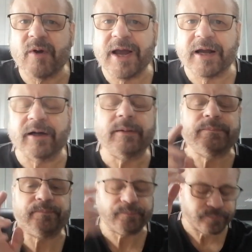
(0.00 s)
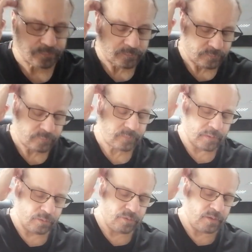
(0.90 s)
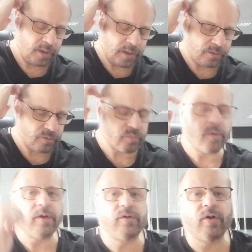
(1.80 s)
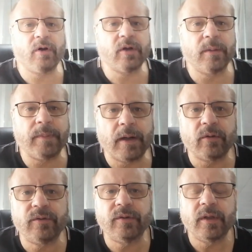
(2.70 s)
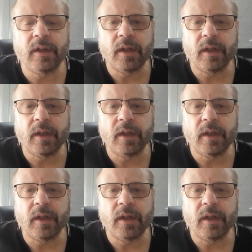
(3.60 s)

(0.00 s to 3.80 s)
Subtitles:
well. Today I just want to talk about